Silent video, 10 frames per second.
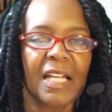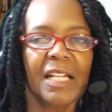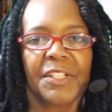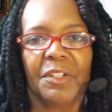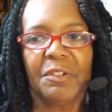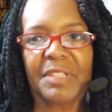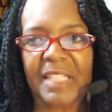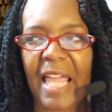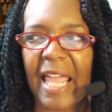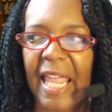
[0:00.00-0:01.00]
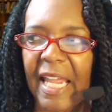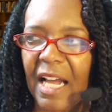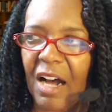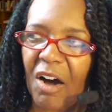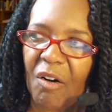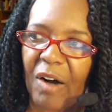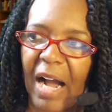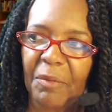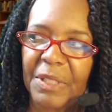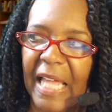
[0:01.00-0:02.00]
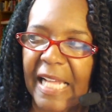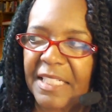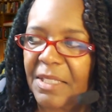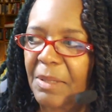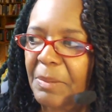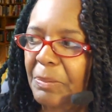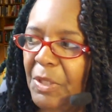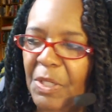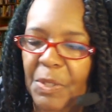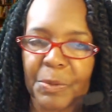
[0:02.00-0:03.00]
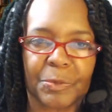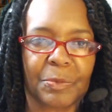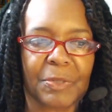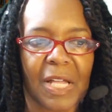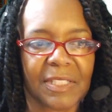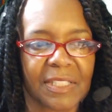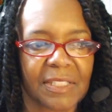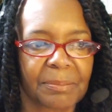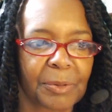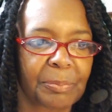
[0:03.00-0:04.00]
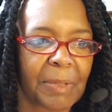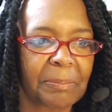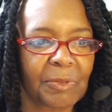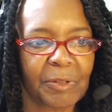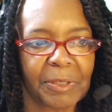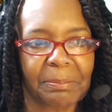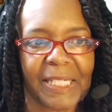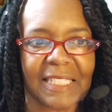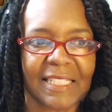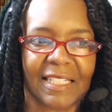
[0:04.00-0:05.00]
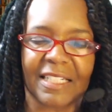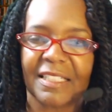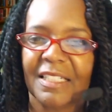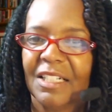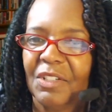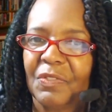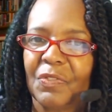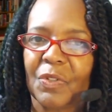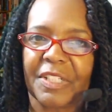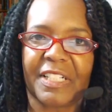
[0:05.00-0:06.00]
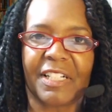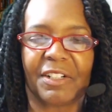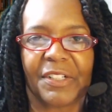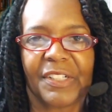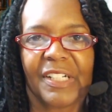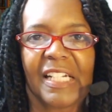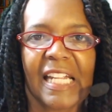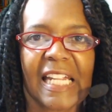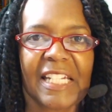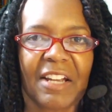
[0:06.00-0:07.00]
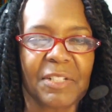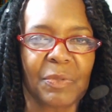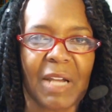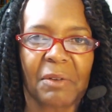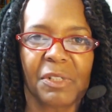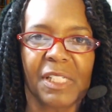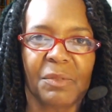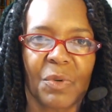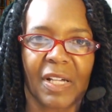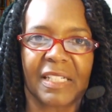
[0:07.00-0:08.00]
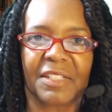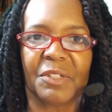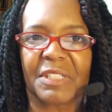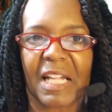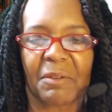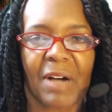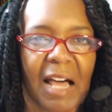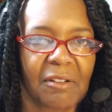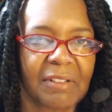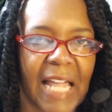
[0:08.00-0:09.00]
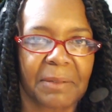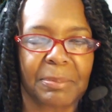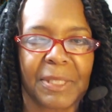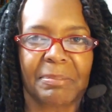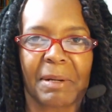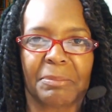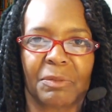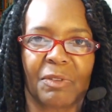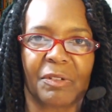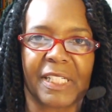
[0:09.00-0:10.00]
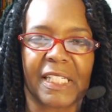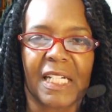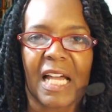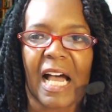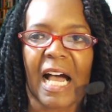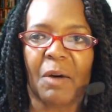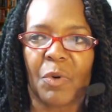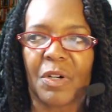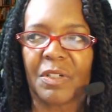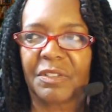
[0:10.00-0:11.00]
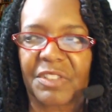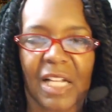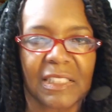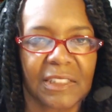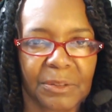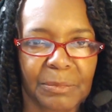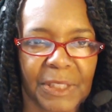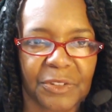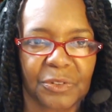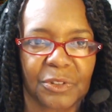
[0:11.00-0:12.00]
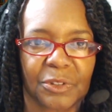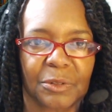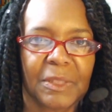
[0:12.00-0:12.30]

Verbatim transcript: You say, oh, I would like some, you know, sauce for pepperoni pizza for dinner. You know, that's what I really want. Dude's like, well, I don't like pe pepperoni. I want sausage and mushroom.